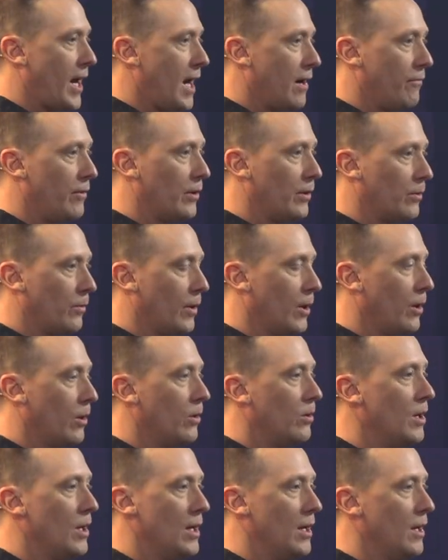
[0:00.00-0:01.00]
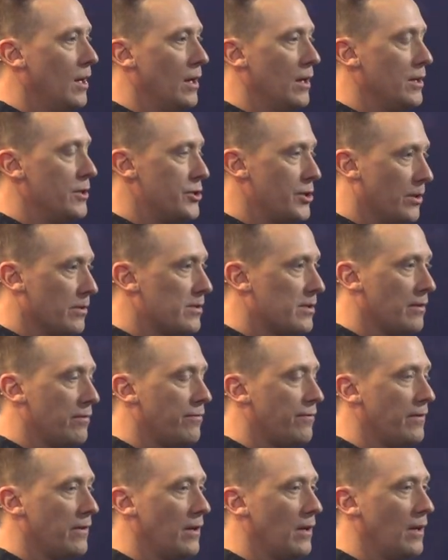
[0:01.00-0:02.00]
ever grow
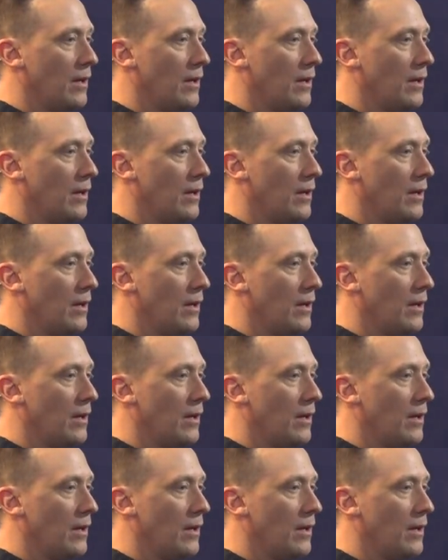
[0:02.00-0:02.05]
Joseph.